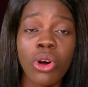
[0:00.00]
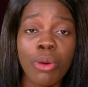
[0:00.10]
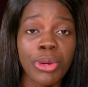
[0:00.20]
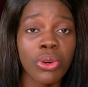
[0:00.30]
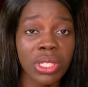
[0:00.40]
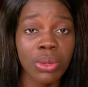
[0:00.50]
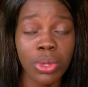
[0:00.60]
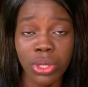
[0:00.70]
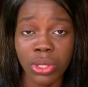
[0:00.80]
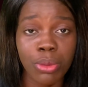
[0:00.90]
all because they
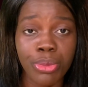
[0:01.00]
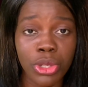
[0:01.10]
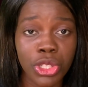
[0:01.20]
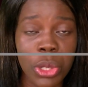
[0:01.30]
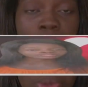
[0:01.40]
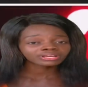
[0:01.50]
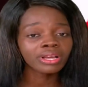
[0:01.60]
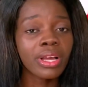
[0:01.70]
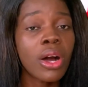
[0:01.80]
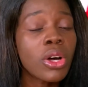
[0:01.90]
want to support you.
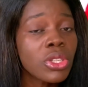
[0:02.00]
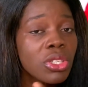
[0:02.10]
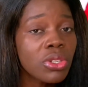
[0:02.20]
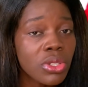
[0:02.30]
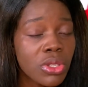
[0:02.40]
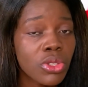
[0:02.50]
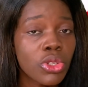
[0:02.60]
You can also use